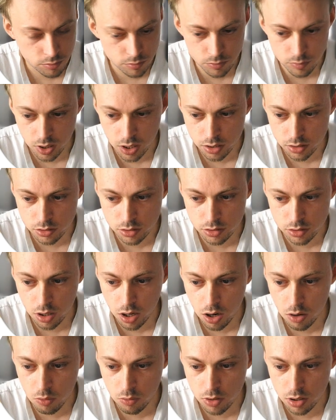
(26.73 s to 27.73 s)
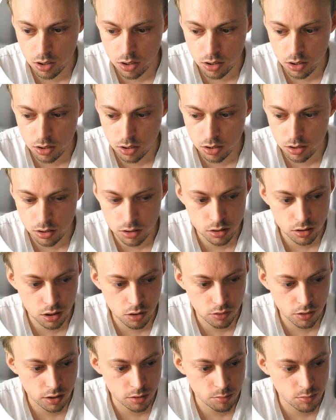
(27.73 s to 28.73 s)
But
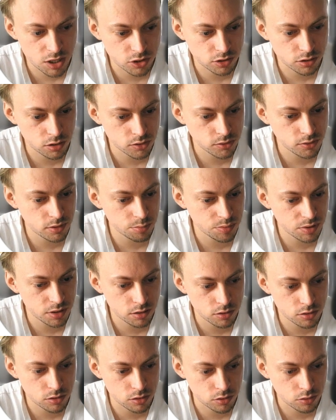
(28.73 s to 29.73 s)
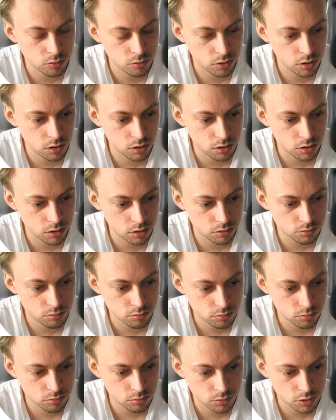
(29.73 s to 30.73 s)
our animation doesn't repeat, so
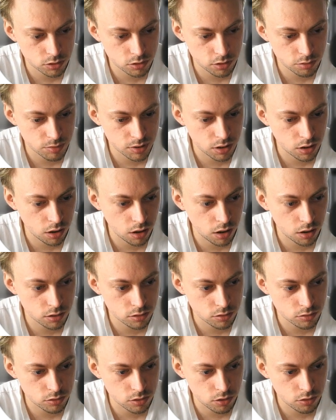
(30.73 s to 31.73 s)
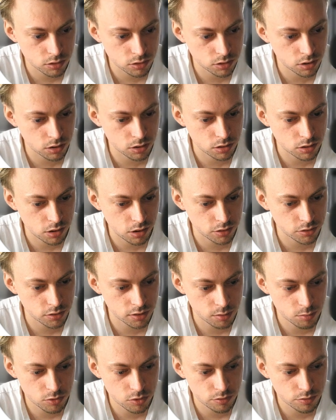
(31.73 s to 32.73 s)
it's gonna be hard to notice that it's
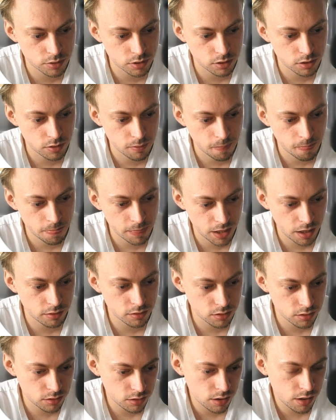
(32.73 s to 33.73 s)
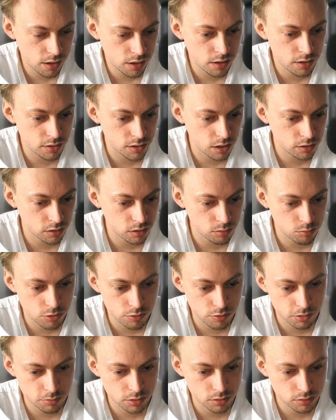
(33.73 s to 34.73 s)
actually moving. Yeah, it is actually
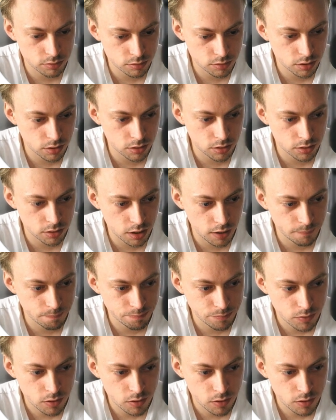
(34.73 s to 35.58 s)
moving, but yeah.